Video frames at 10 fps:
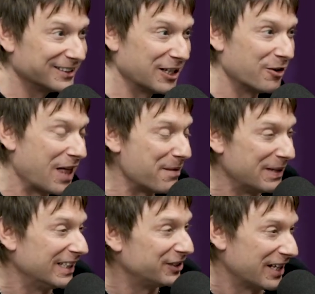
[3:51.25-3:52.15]
So that
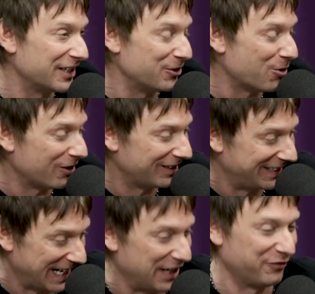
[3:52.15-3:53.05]
means that you are
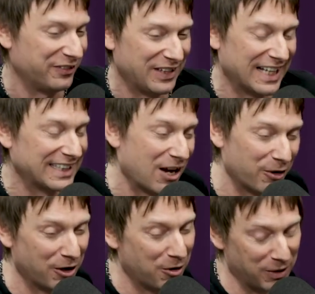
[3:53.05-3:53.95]
safe. That's how
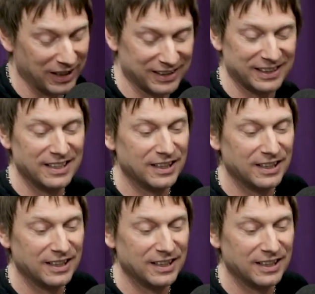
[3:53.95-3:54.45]
it all works.